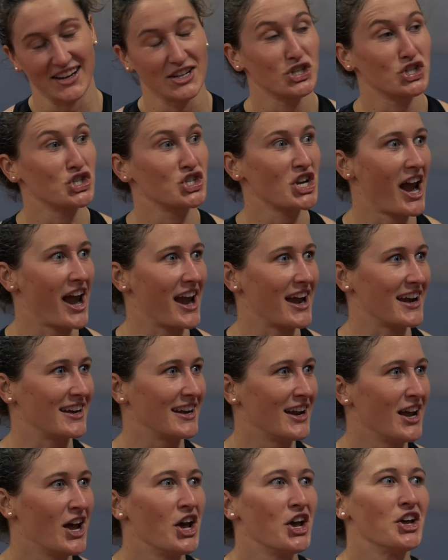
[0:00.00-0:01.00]
Shane,
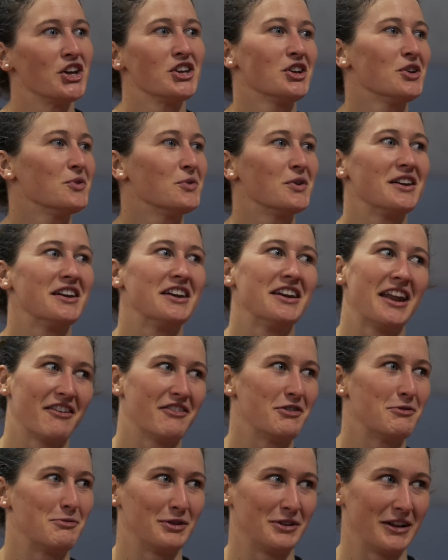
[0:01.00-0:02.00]
you would
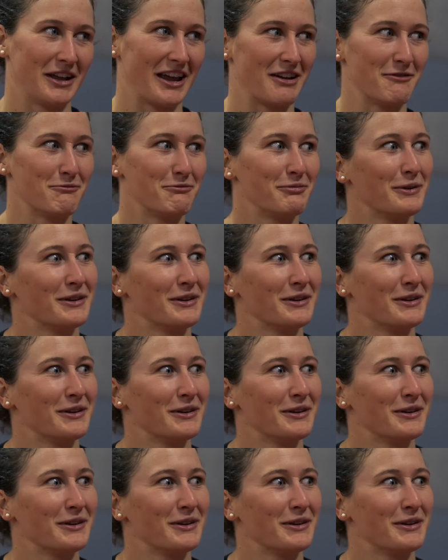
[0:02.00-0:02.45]
never believe,